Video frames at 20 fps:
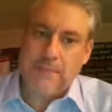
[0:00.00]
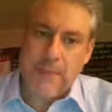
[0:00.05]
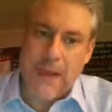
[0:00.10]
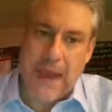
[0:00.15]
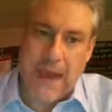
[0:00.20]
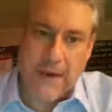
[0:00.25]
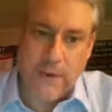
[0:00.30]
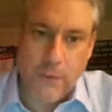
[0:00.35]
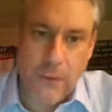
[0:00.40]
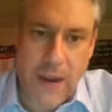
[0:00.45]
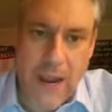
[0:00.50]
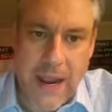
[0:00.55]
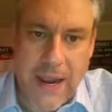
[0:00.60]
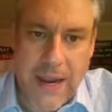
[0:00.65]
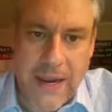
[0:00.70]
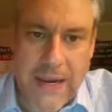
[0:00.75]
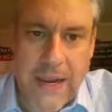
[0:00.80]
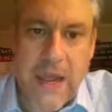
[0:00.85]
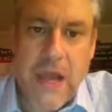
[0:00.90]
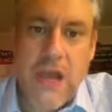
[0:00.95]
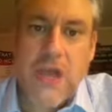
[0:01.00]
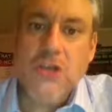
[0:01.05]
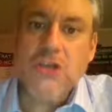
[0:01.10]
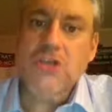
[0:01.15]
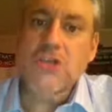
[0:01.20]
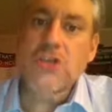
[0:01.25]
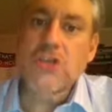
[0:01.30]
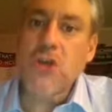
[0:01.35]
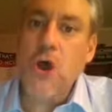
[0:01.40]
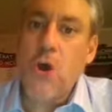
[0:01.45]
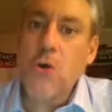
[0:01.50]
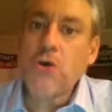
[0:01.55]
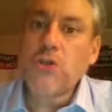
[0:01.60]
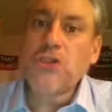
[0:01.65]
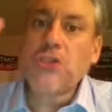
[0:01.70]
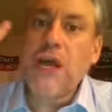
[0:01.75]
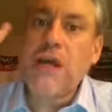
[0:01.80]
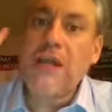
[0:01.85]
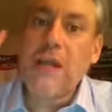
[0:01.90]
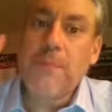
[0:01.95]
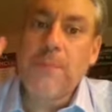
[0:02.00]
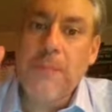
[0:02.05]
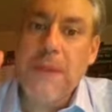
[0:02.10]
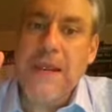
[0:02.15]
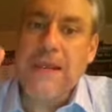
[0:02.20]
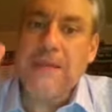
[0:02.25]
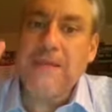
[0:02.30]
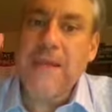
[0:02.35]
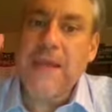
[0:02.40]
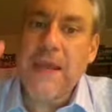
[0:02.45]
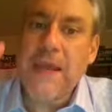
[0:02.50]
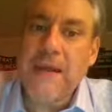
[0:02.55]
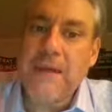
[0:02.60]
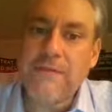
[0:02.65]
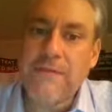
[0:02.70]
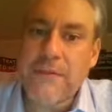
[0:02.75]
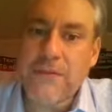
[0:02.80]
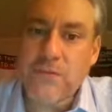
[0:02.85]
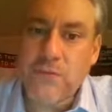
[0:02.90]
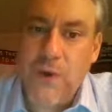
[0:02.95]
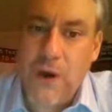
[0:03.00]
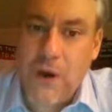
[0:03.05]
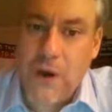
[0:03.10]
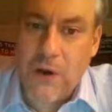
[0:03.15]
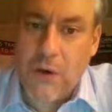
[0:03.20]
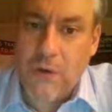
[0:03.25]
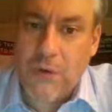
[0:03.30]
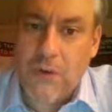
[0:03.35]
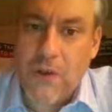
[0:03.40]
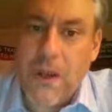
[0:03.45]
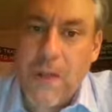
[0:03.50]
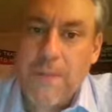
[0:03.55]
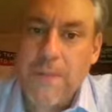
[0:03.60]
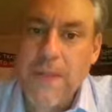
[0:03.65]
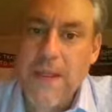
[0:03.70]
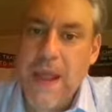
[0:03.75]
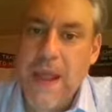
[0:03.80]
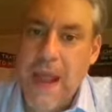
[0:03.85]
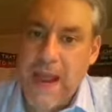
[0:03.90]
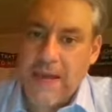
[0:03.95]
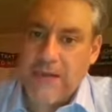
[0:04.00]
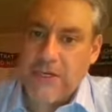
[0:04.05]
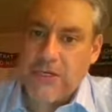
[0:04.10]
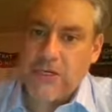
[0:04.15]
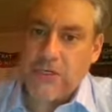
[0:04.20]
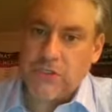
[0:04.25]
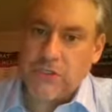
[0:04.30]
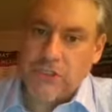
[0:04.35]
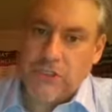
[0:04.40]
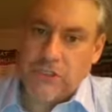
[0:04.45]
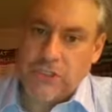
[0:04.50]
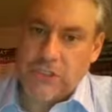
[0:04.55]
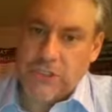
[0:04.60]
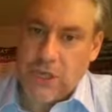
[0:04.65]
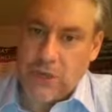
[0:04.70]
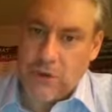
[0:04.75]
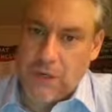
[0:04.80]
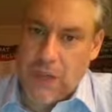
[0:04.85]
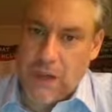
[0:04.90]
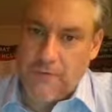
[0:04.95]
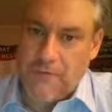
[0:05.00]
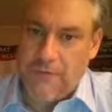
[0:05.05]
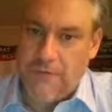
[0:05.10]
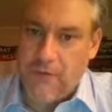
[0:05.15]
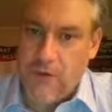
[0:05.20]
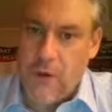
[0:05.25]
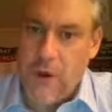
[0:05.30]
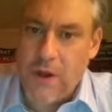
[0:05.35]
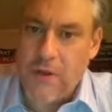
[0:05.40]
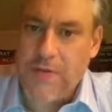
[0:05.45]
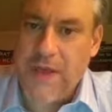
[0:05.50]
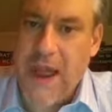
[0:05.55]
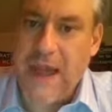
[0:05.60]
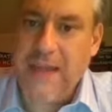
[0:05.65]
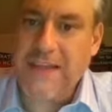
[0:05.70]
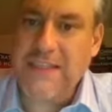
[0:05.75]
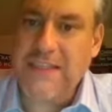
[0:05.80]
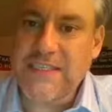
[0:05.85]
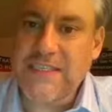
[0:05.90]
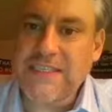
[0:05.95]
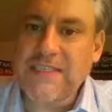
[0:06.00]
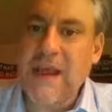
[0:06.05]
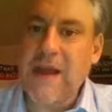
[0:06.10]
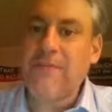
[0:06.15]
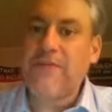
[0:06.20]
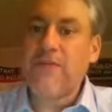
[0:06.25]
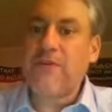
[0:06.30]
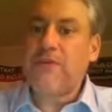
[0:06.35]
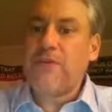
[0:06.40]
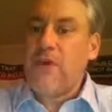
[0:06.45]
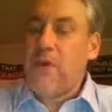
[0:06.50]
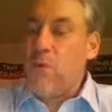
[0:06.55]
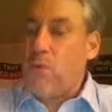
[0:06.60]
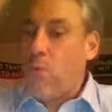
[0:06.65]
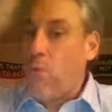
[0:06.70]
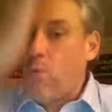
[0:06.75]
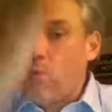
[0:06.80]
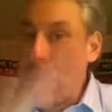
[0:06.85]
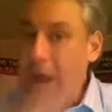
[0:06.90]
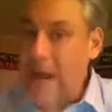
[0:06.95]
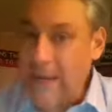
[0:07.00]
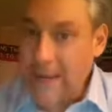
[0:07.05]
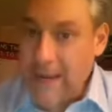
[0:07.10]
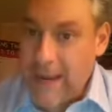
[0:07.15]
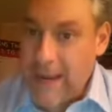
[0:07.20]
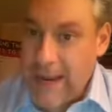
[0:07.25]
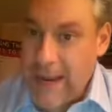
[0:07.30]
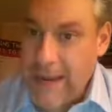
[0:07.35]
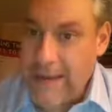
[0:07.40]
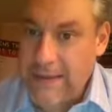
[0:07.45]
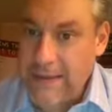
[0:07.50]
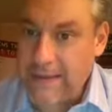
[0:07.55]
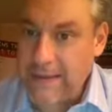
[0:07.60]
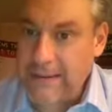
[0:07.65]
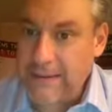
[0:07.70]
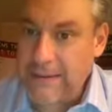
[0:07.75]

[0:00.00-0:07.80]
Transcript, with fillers: bad away. So shall it be at the end of this world. The angels shall come forth and sever the wicked